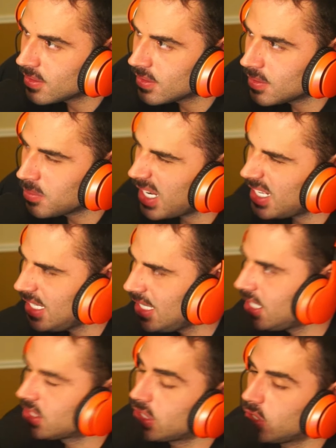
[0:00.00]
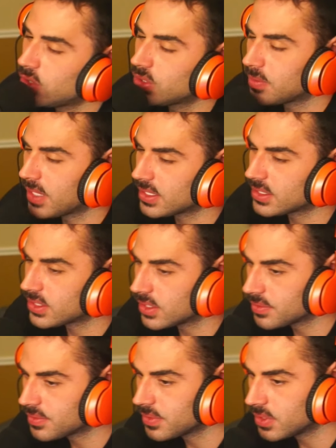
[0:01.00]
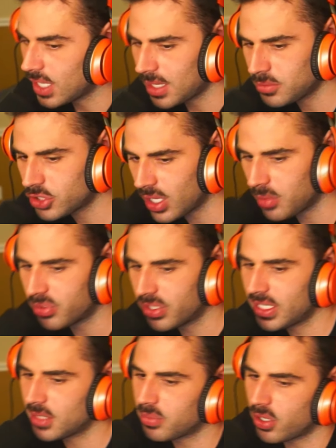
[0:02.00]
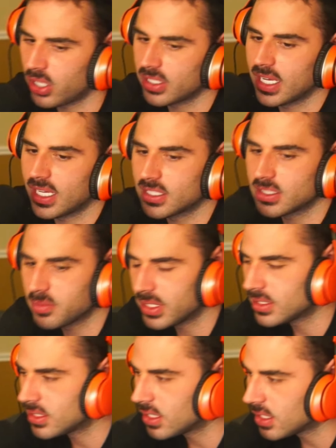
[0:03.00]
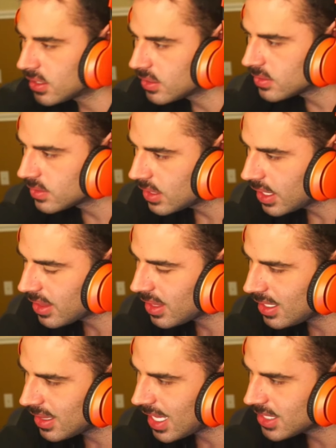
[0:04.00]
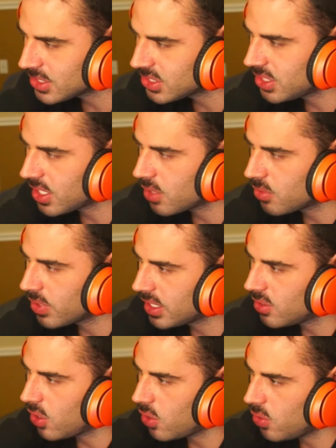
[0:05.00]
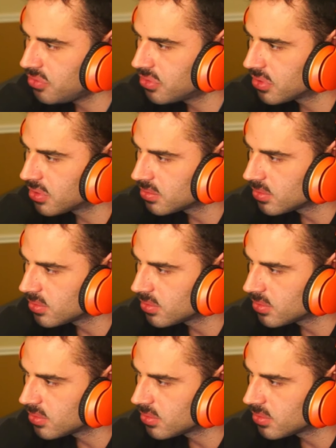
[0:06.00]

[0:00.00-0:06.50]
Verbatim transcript: But I needed to know some of that stuff. You know, I'm sure I'll bring it in podcasts, but uh, I think last year I read over